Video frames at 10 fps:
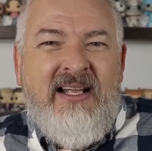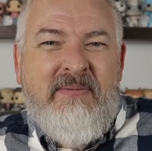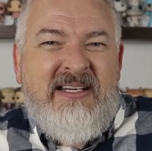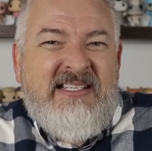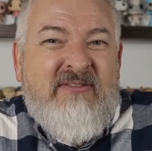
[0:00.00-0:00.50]
I
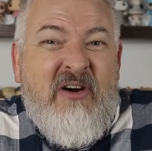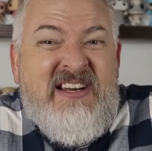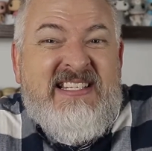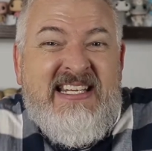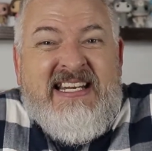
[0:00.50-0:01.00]
mean, because I've
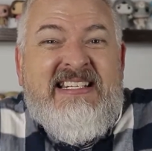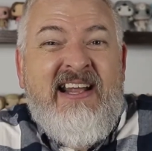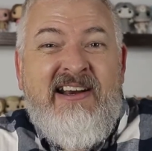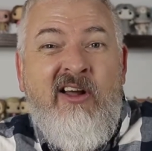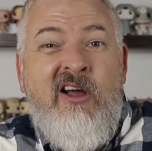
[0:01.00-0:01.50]
already seen it
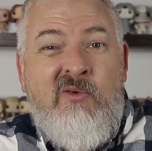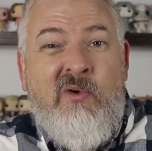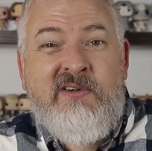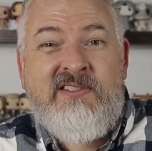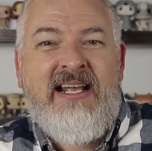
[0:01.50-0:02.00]
done at
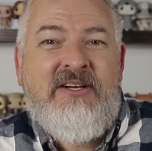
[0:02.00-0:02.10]
Hogwarts.